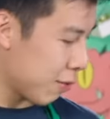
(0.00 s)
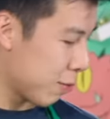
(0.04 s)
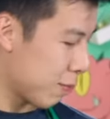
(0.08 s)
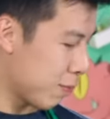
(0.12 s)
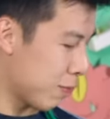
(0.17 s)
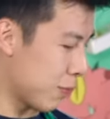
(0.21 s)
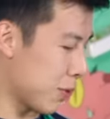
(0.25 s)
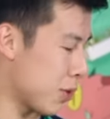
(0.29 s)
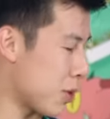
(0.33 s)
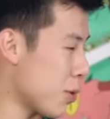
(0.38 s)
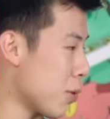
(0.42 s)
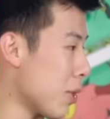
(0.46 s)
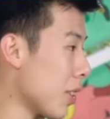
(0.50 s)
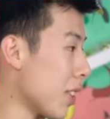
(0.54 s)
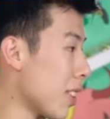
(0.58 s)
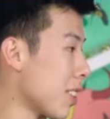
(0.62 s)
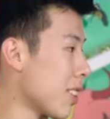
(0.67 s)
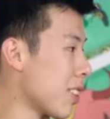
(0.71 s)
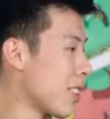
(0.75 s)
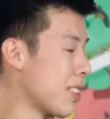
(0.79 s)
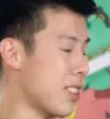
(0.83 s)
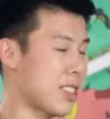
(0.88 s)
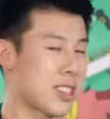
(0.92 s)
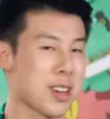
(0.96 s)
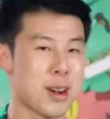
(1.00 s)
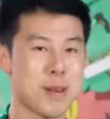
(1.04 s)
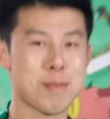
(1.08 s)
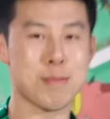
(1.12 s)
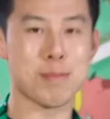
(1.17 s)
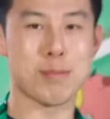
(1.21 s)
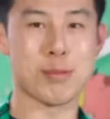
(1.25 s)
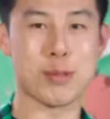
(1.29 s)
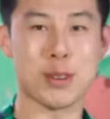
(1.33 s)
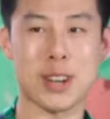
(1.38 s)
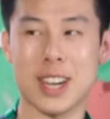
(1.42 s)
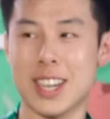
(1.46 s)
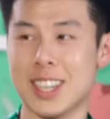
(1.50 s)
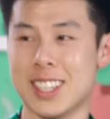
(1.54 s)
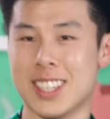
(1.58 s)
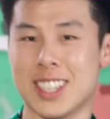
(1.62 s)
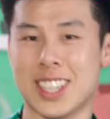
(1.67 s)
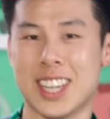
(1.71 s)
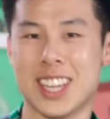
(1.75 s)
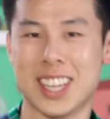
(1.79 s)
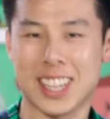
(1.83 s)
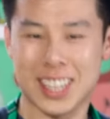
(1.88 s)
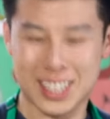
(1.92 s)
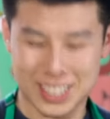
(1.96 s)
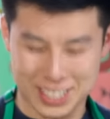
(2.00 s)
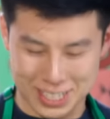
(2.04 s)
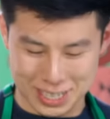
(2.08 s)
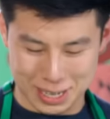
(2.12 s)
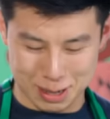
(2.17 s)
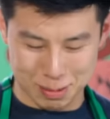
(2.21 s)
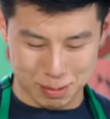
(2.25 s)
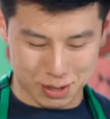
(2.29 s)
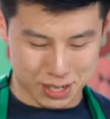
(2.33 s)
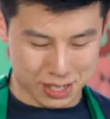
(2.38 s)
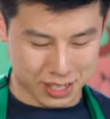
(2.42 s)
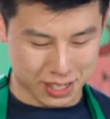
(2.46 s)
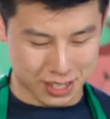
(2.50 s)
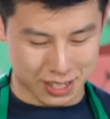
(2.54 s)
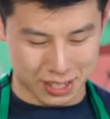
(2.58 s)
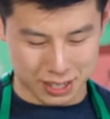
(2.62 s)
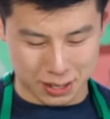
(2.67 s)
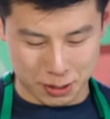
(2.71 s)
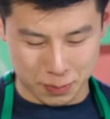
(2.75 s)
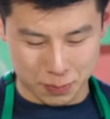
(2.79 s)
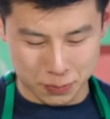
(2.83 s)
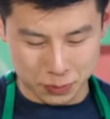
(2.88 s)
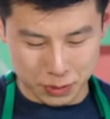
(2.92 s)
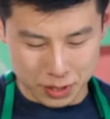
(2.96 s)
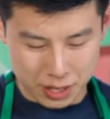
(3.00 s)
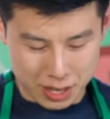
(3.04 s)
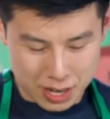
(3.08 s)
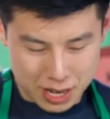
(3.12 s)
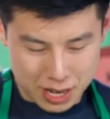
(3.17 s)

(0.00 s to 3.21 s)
of doing this dumb branch thing I did, I'm just gonna